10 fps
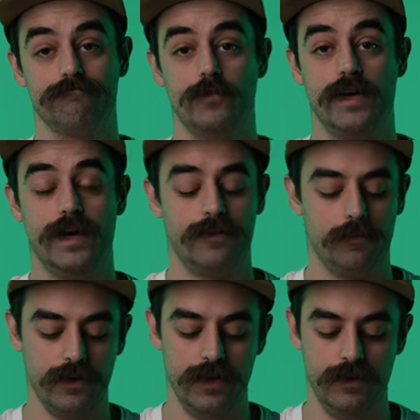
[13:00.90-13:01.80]
We got
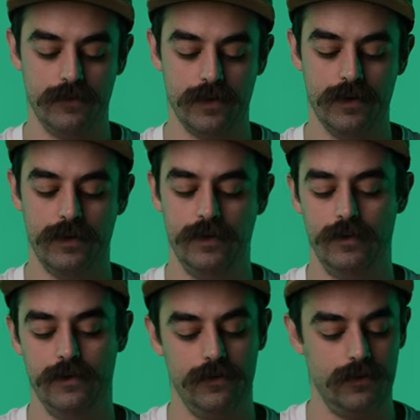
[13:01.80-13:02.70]
some leaves on
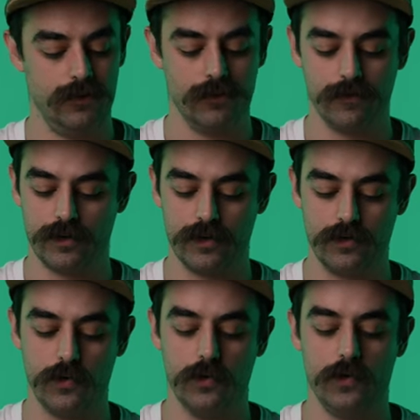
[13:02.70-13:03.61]
here. This is looking
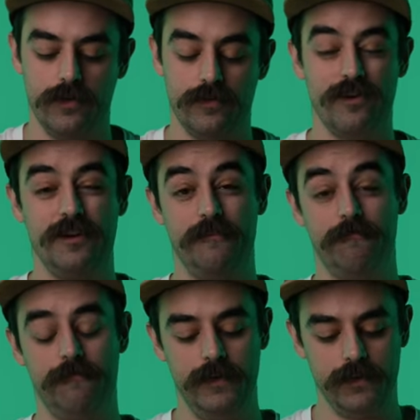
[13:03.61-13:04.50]
cool. It's starting to
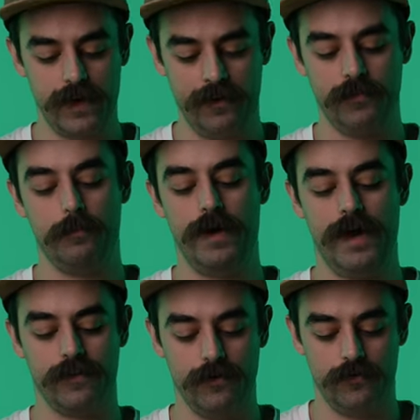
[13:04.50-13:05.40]
fill out the
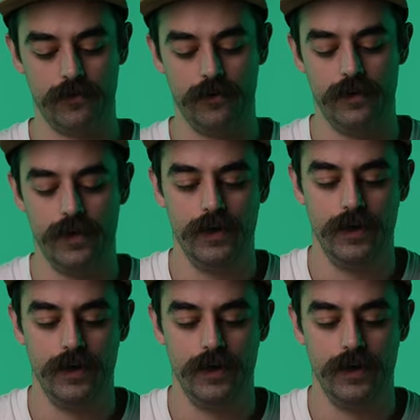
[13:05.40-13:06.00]
back of the shirt.